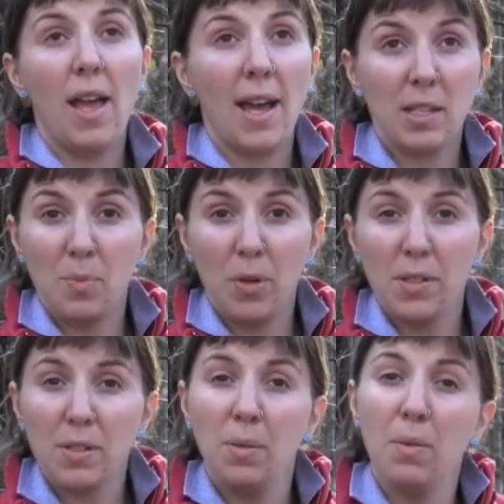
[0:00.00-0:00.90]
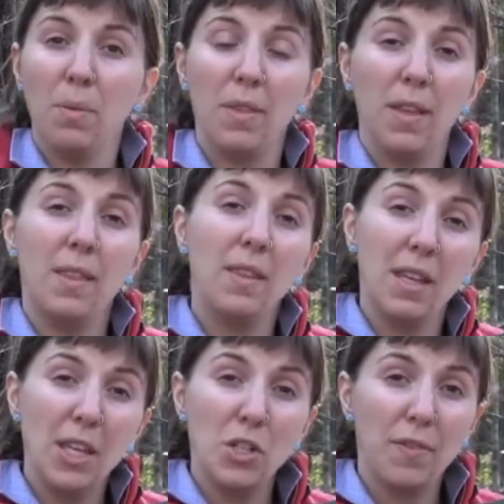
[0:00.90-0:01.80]
experts within
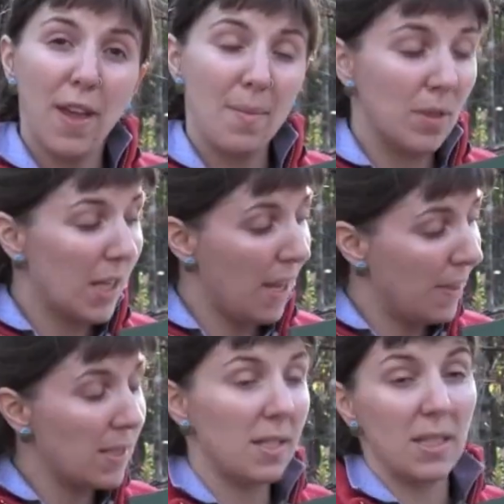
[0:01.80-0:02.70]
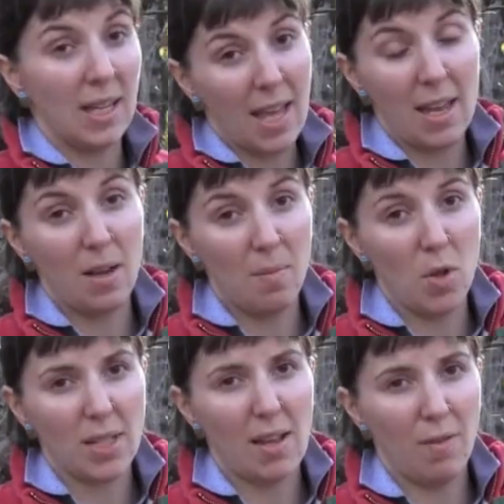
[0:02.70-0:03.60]
each family, and this is, again, a
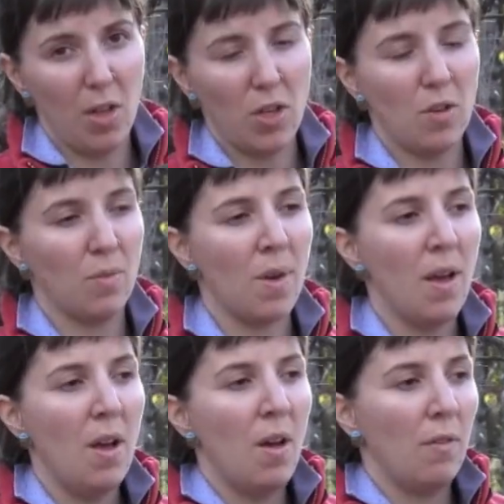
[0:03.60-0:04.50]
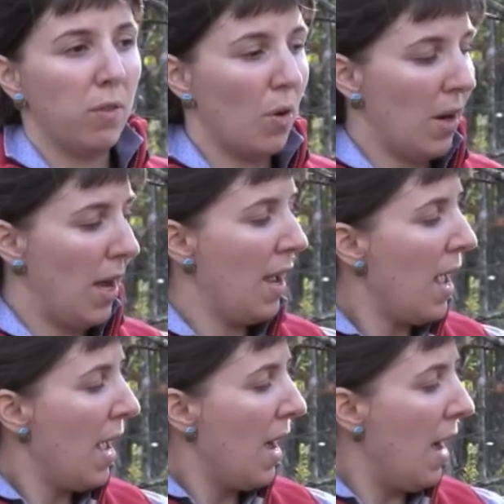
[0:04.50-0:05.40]
multi-volume flora.
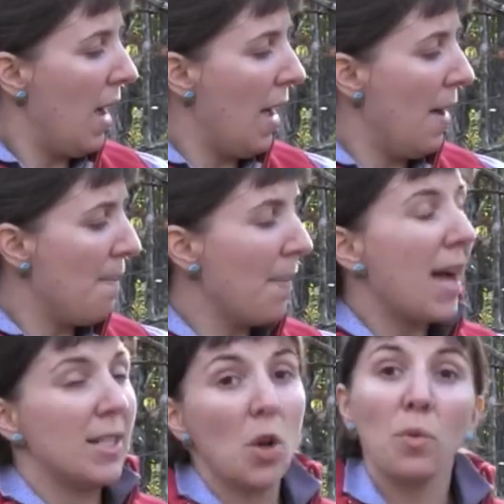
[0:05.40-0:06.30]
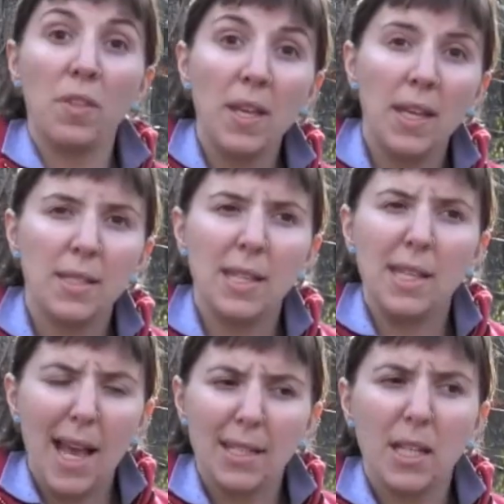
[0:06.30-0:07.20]
I don't think it's
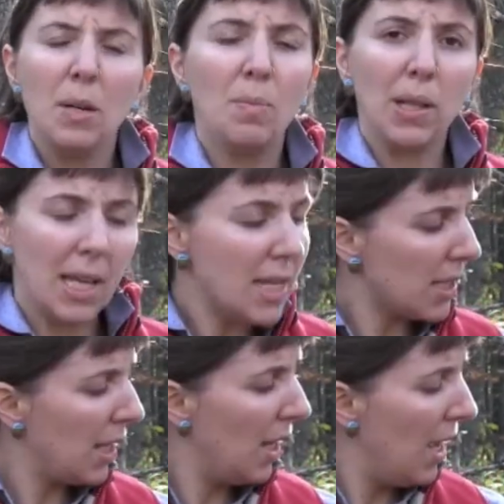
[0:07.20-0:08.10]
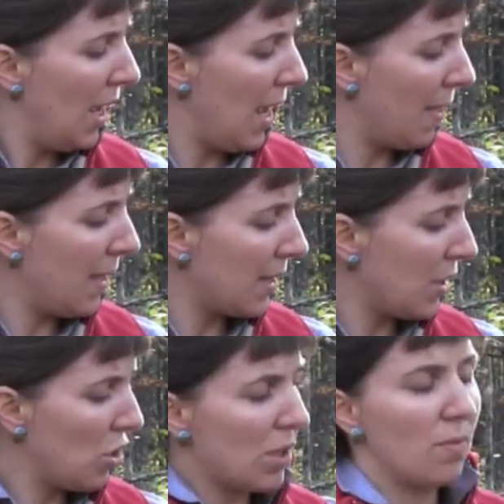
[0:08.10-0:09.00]
yet complete, and this
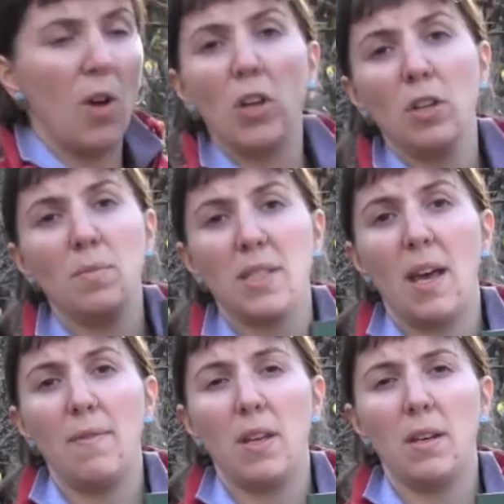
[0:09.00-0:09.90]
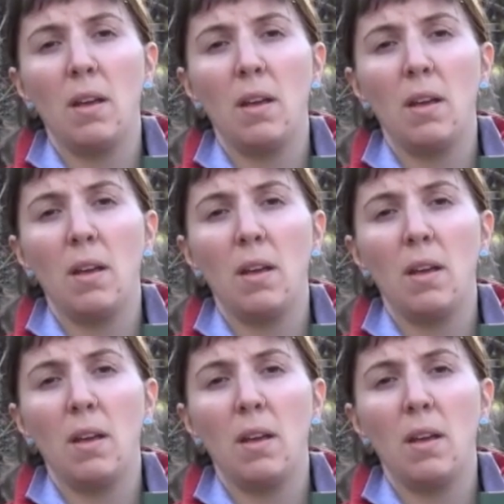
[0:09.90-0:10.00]
is just volume 7.